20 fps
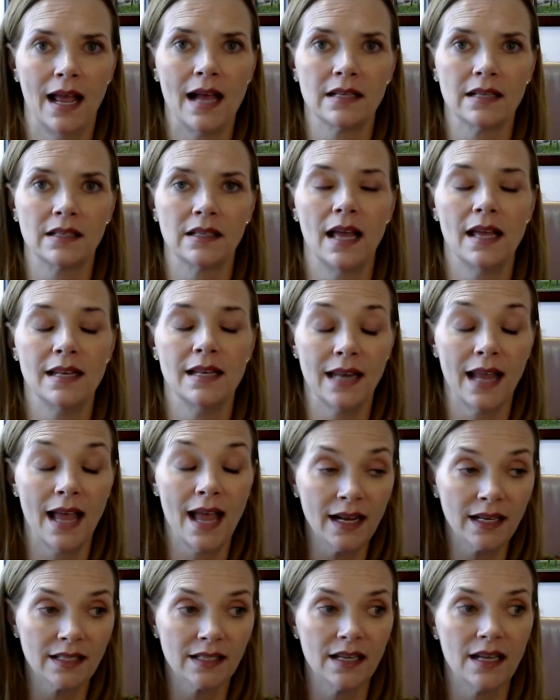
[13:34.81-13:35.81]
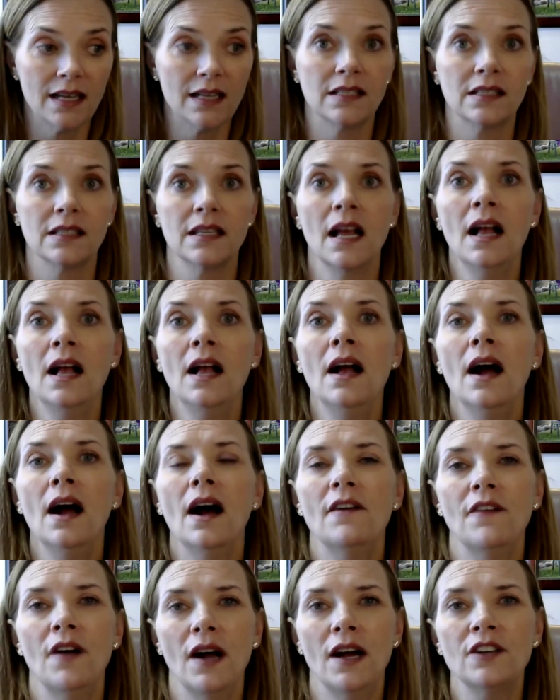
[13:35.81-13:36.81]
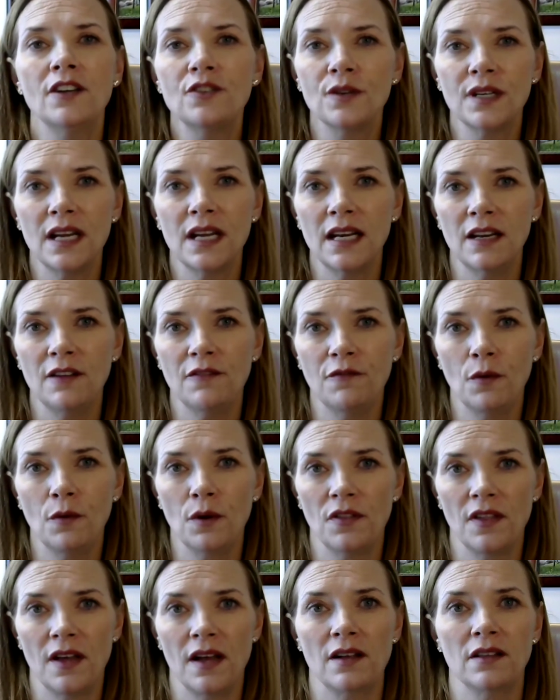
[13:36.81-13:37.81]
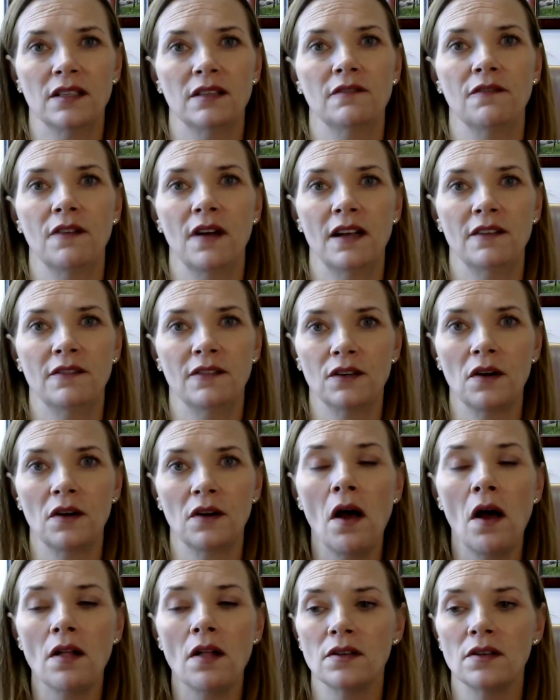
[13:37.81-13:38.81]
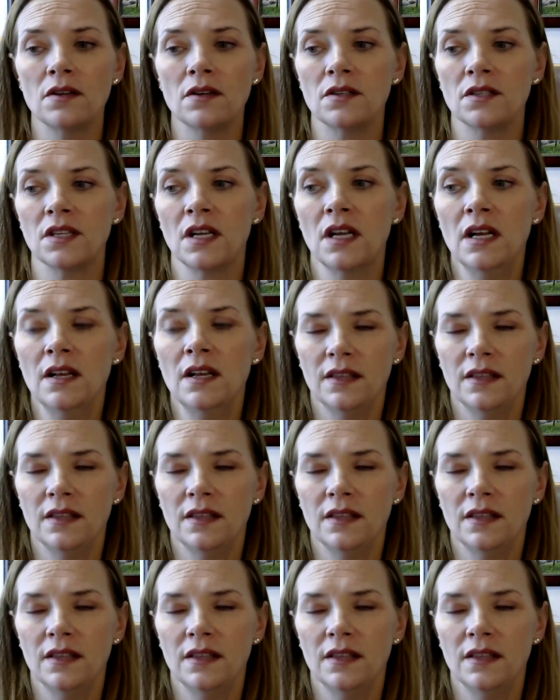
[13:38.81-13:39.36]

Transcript: ex- in excess of $184,500,